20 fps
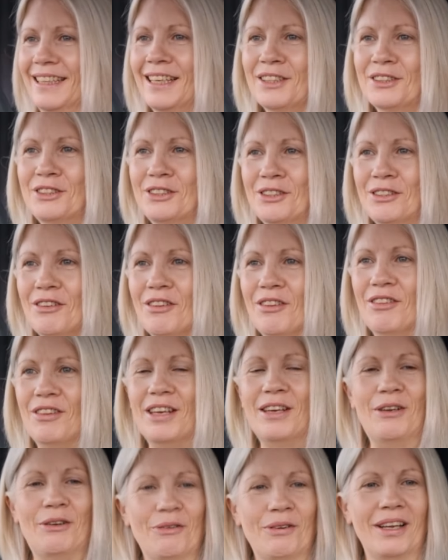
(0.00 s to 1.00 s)
That's the
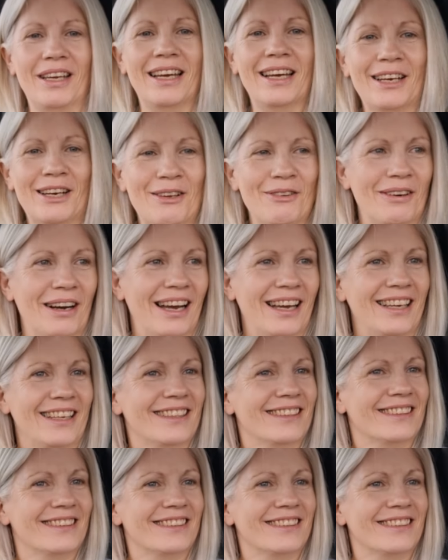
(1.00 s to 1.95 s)
theory anyway.